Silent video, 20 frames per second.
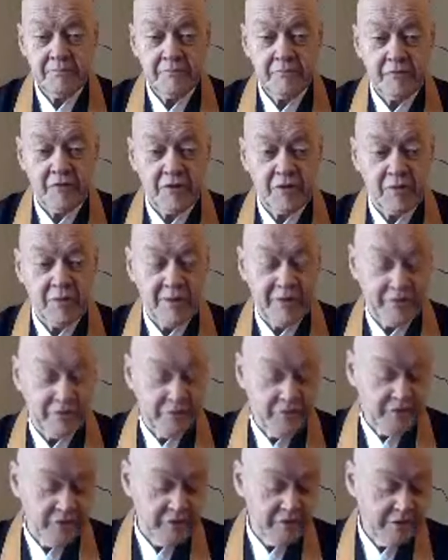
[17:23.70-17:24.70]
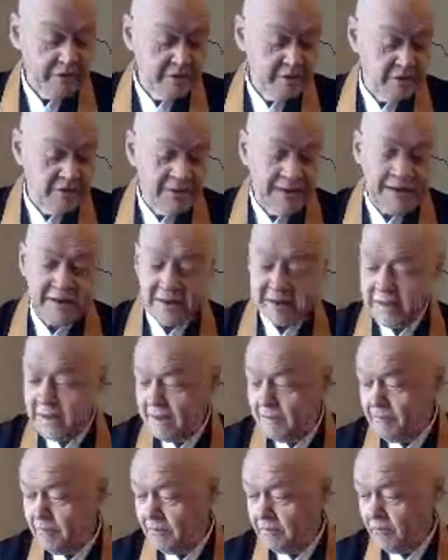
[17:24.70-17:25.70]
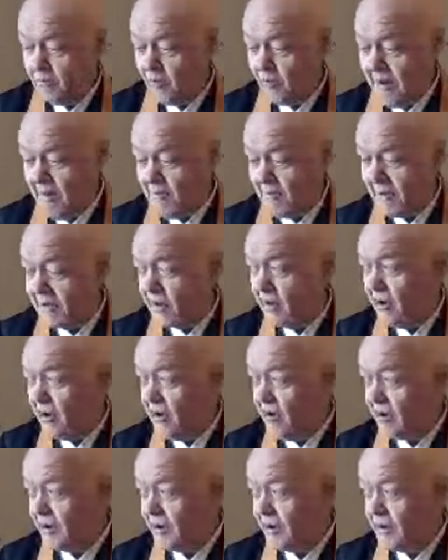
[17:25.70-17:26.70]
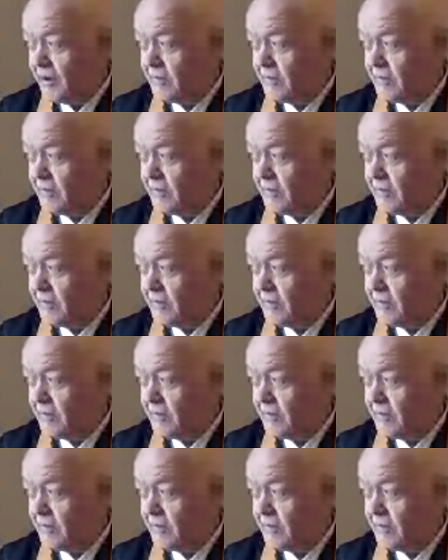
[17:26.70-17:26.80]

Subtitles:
Further questions are good, or I can keep rambling along here.